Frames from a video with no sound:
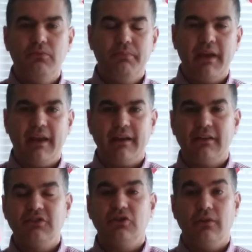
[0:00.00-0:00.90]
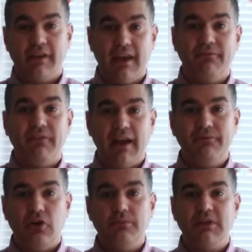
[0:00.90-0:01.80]
picked. So again, 5
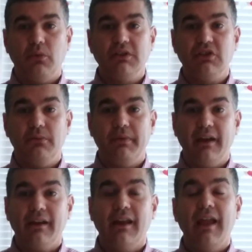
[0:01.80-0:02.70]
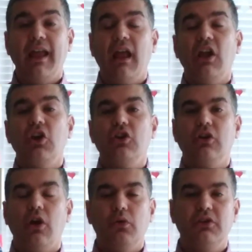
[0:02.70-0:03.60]
verbs I want you to pick. You're
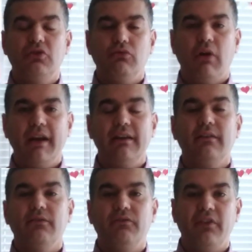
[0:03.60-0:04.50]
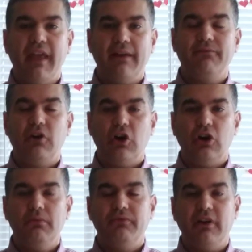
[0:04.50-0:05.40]
going to write for that
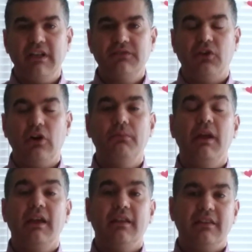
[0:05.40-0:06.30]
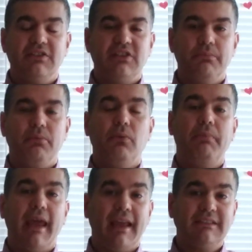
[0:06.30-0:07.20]
verb, for each verb, the simple
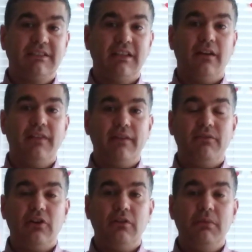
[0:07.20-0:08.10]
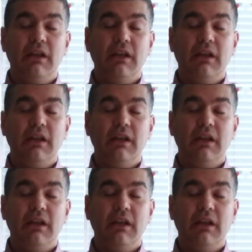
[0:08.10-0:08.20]
past of that verb,